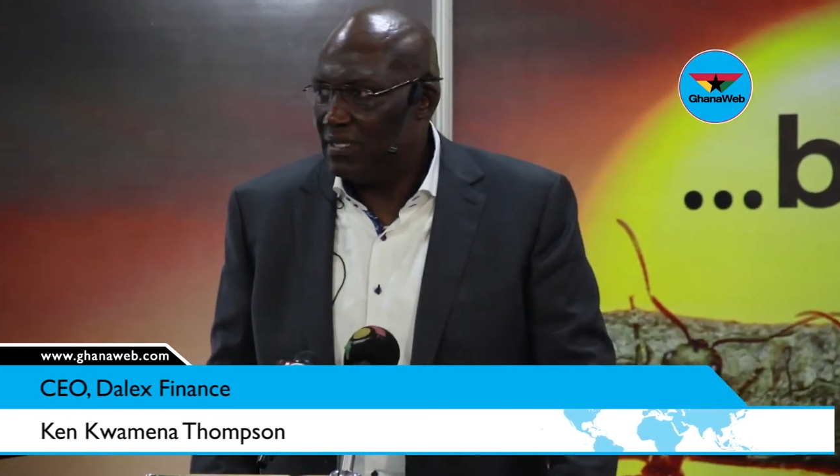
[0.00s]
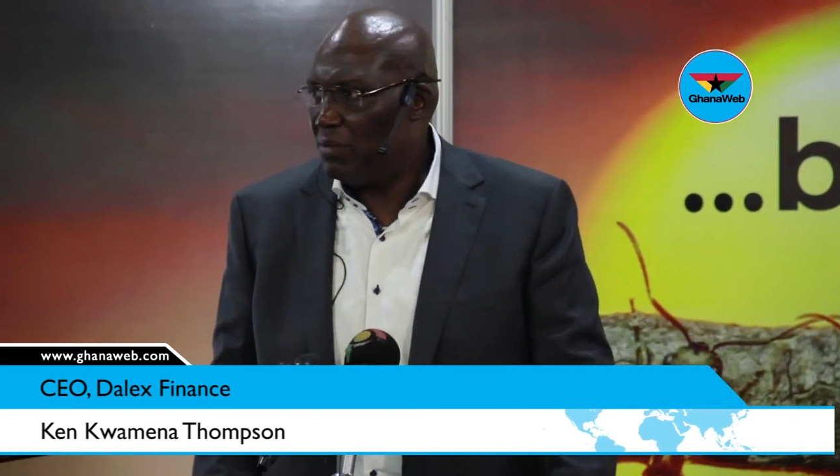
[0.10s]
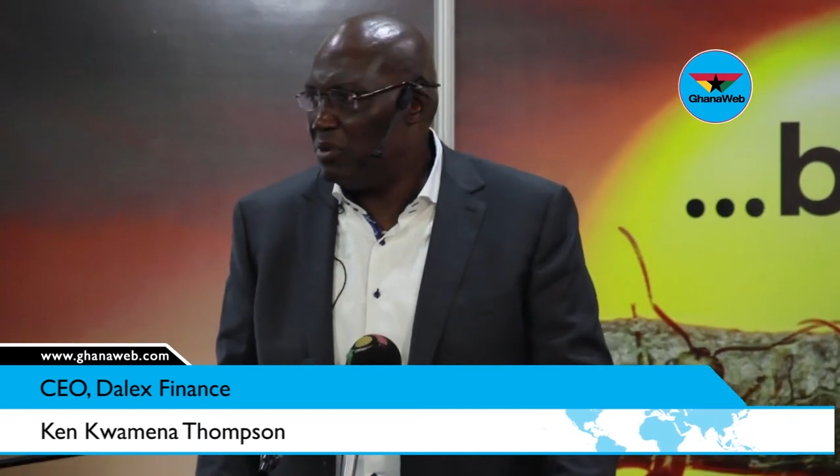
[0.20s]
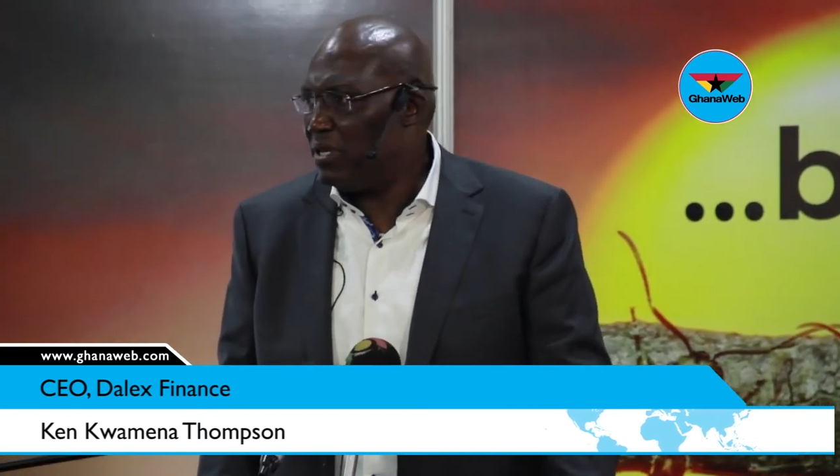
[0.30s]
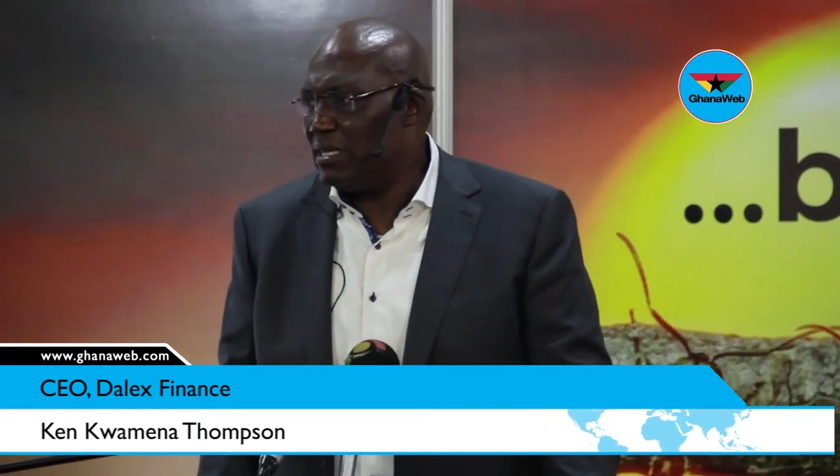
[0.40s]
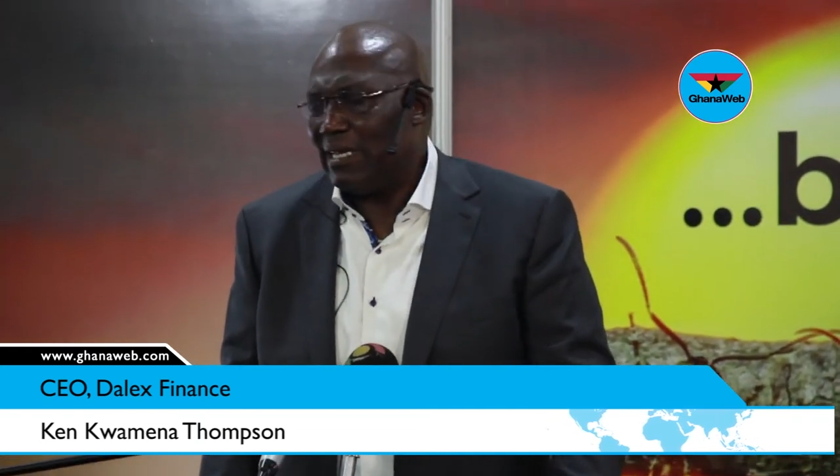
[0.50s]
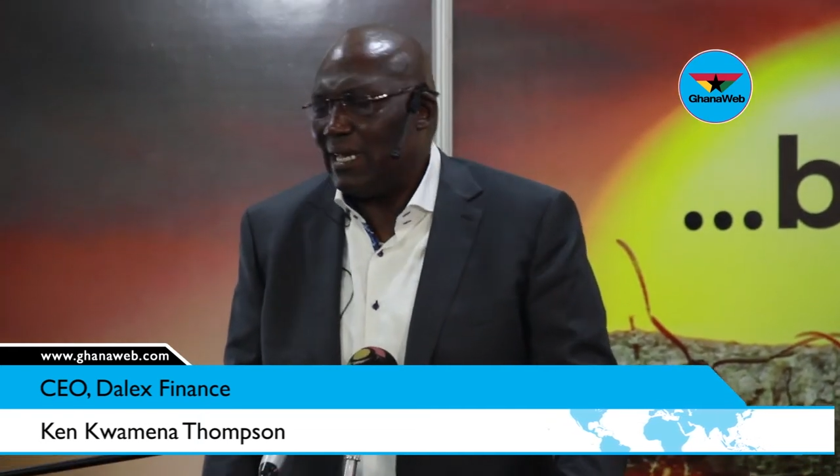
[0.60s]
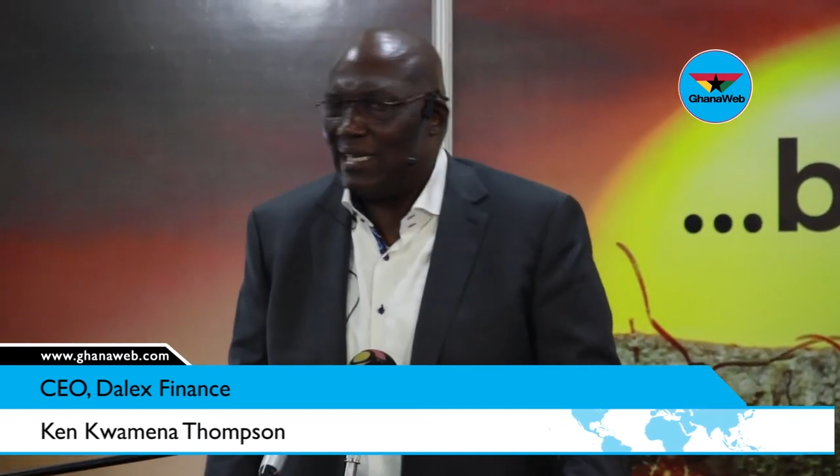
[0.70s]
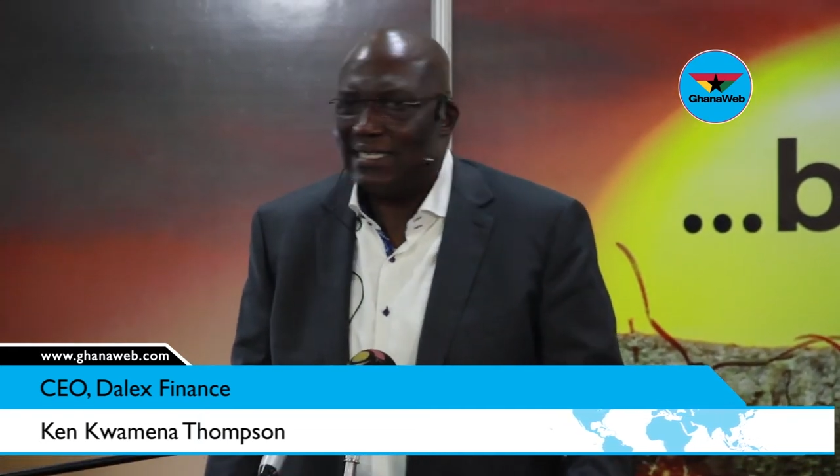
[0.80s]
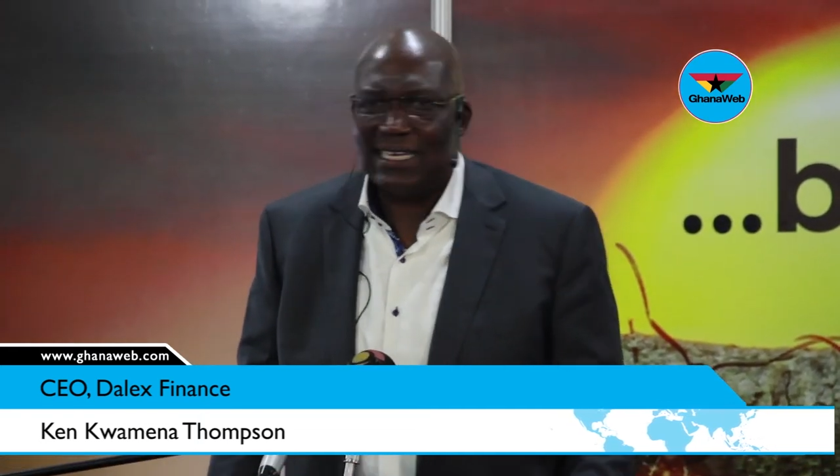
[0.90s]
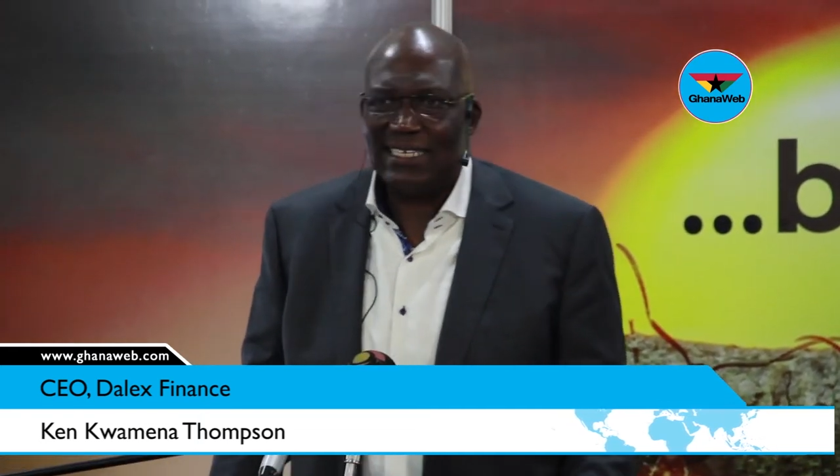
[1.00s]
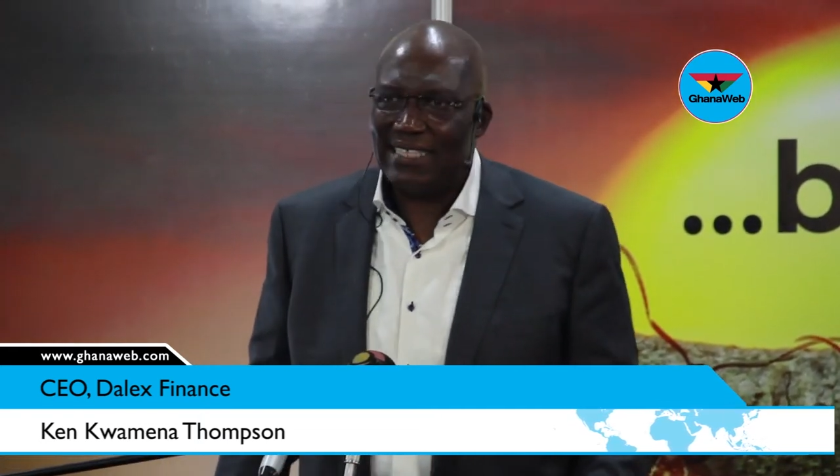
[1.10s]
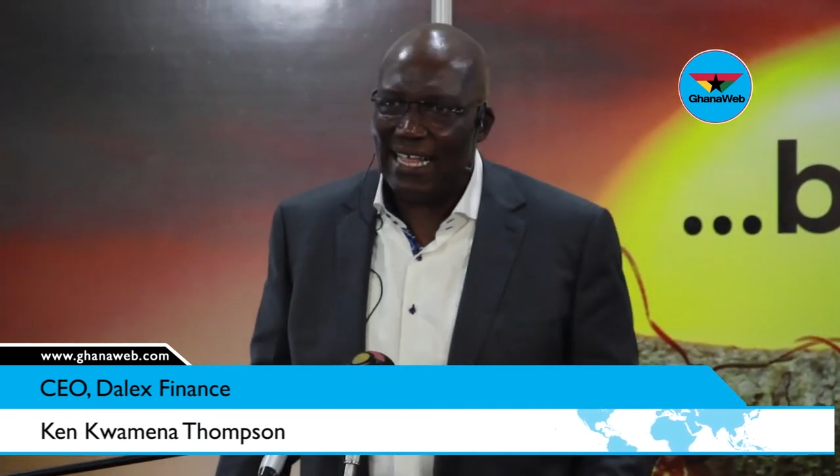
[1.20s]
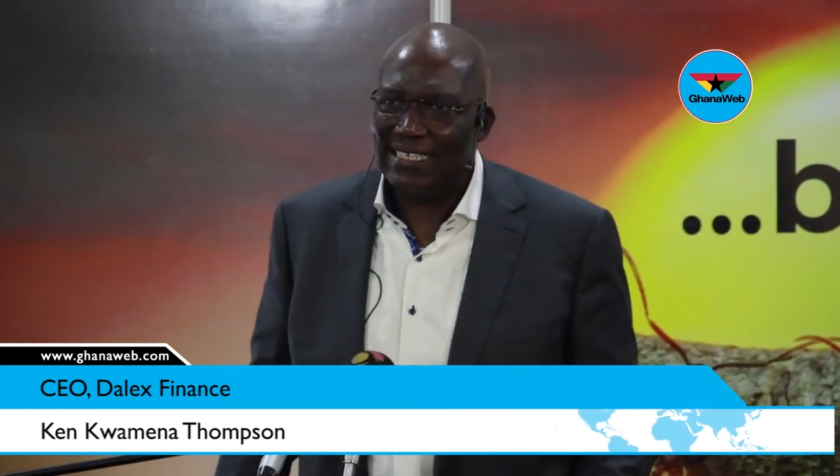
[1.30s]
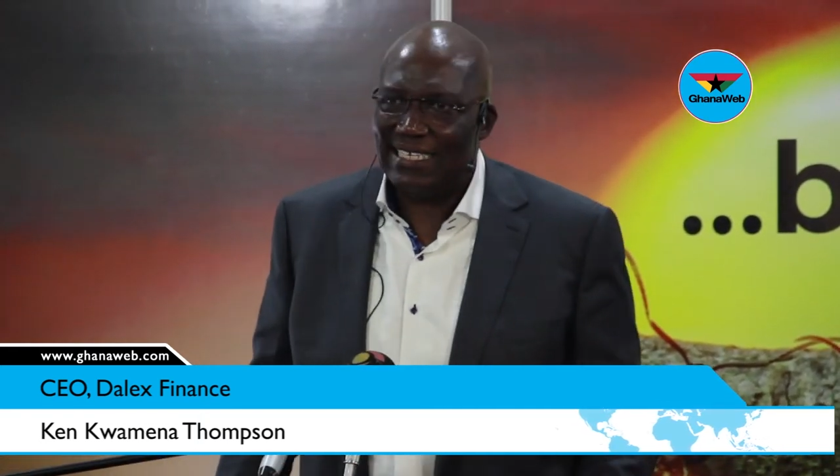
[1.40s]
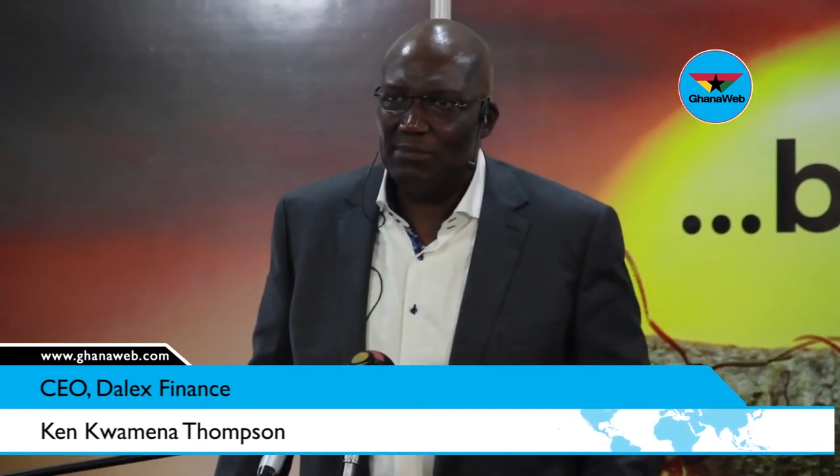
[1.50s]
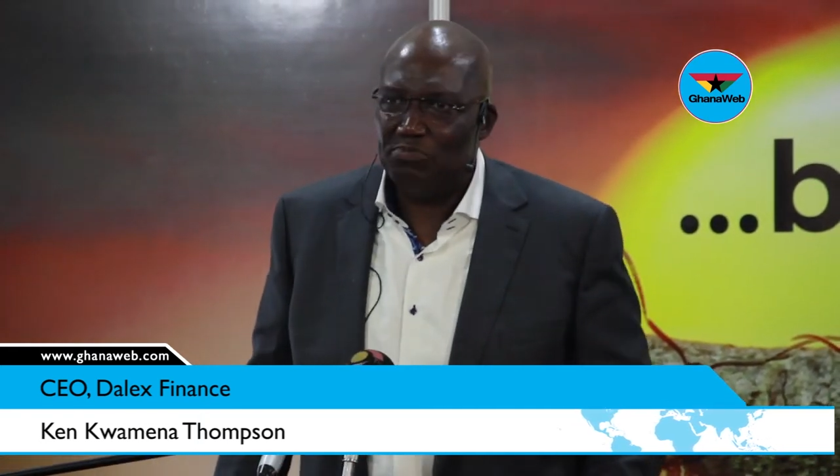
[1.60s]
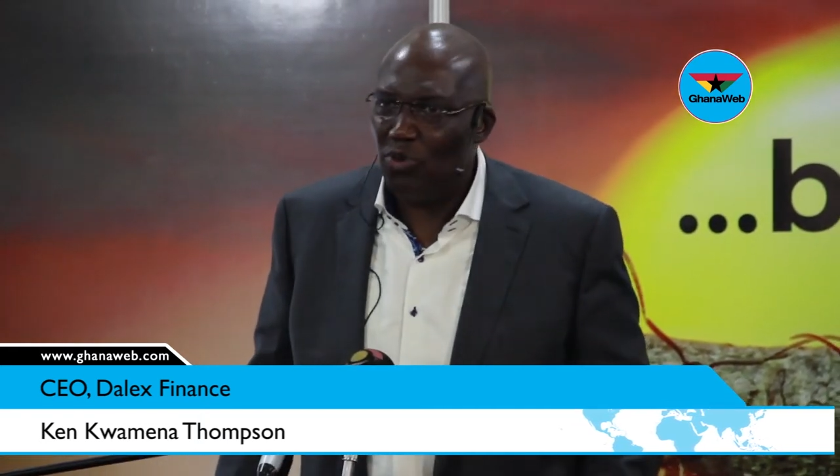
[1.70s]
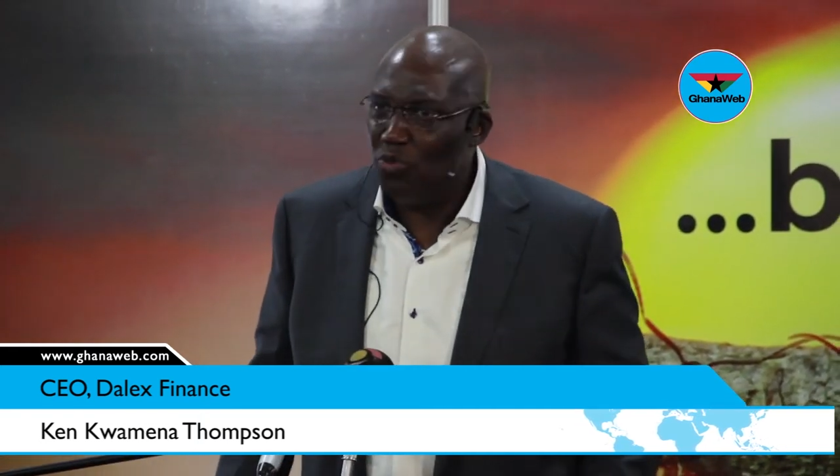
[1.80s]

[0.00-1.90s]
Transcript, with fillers: I mean, it's, it's that simple.